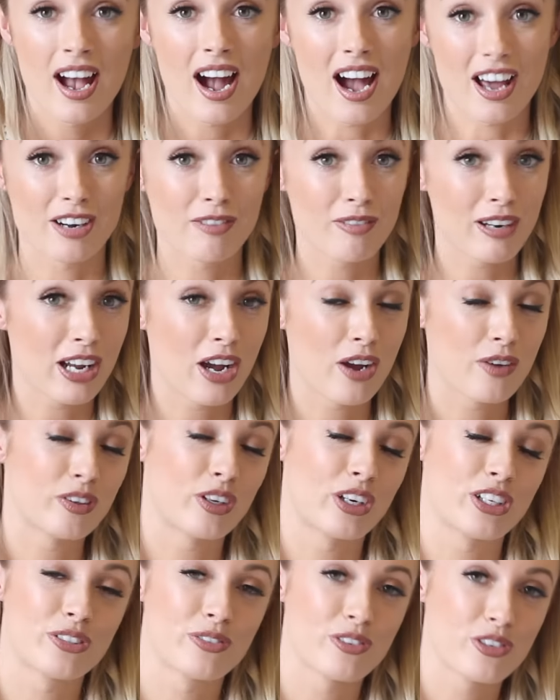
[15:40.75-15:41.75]
and I really hope you
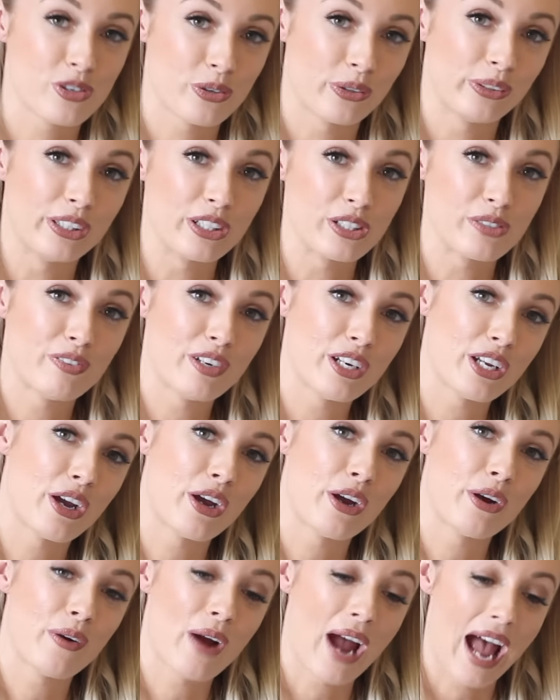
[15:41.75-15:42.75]
guys have enjoyed this
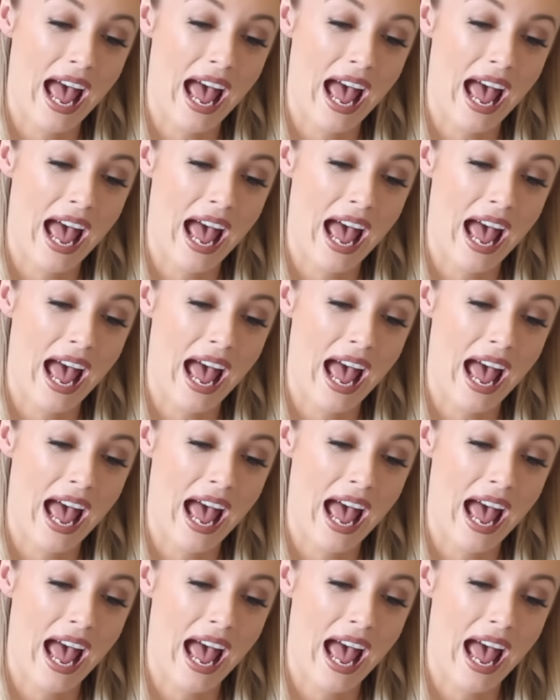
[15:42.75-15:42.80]
video